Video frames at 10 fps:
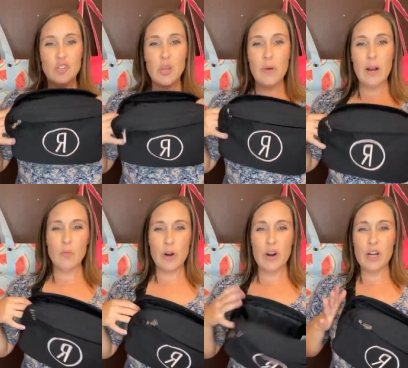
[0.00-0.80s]
usually
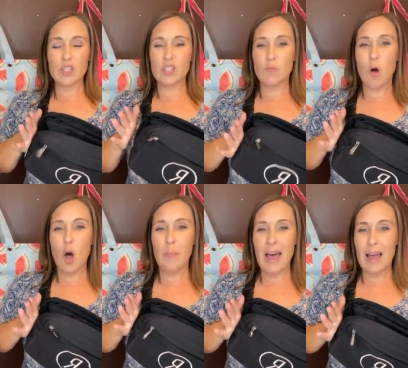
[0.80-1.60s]
when I'm wearing a
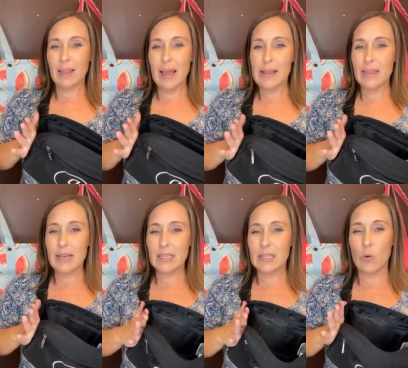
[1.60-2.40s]
small bag like
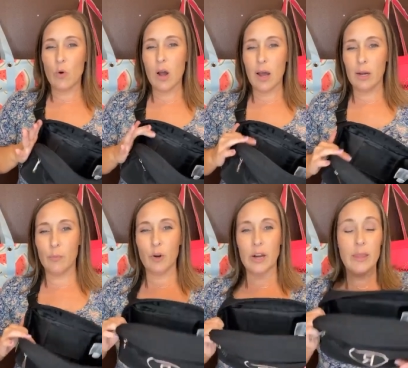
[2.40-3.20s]
this, I
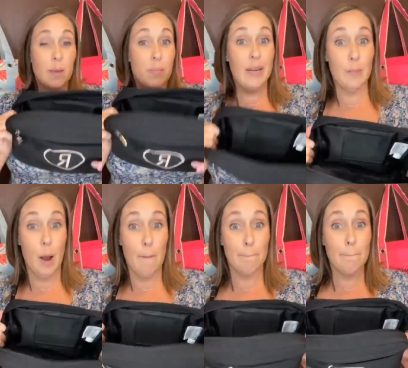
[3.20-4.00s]
want to bring the
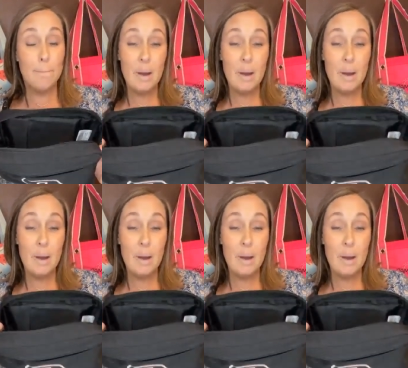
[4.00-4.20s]
minimum.